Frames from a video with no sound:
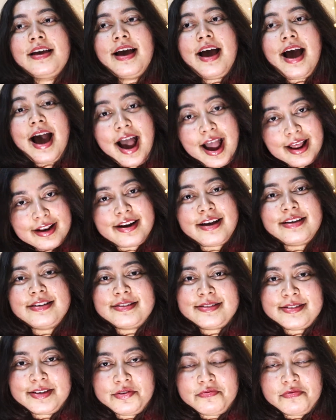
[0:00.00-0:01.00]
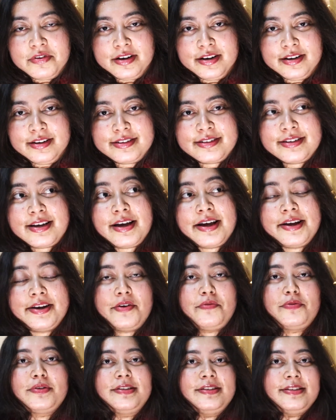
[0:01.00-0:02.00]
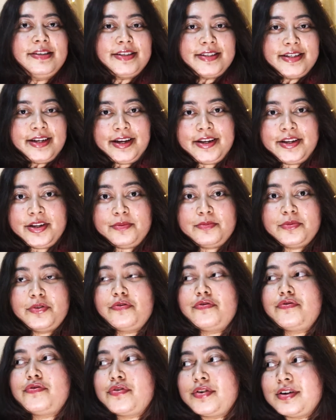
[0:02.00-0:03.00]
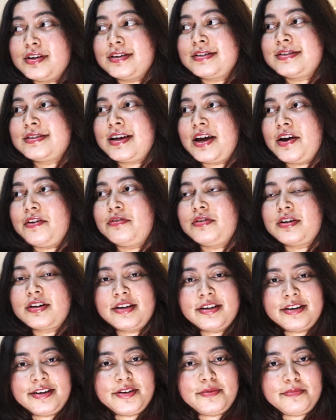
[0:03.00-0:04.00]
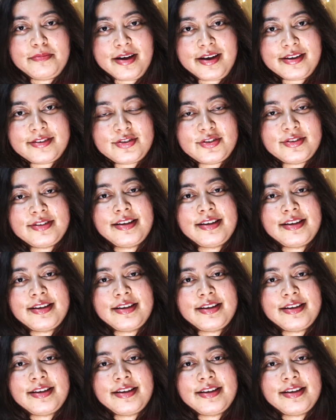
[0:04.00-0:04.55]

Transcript: and Rajasthan won it. And I was in the stadium, the first ever cricket match